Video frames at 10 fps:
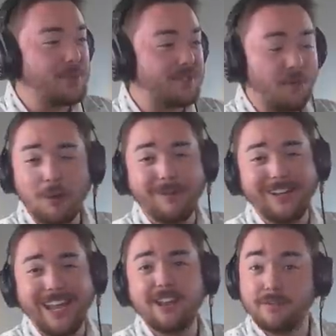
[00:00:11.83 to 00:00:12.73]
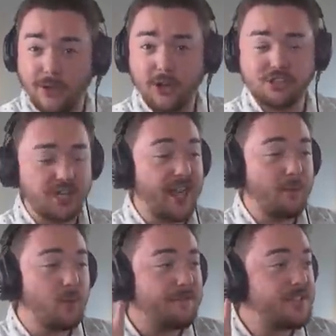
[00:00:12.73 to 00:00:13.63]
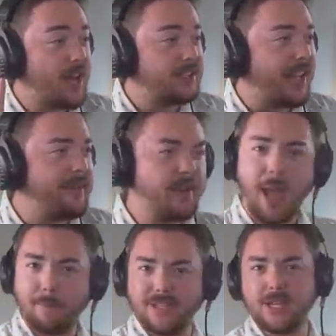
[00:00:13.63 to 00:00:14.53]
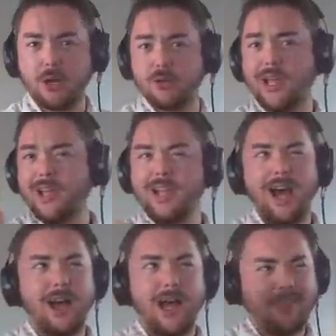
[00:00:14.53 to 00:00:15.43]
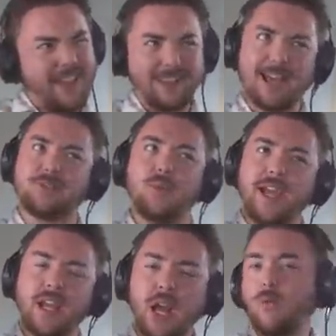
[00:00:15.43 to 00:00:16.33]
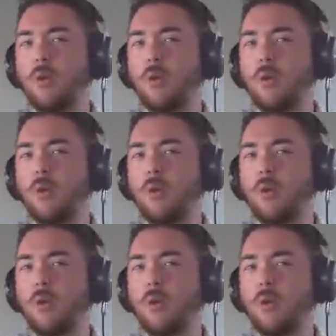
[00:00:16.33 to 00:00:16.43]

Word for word: his former kid version, and we've done kind of an episode uh, I think last week,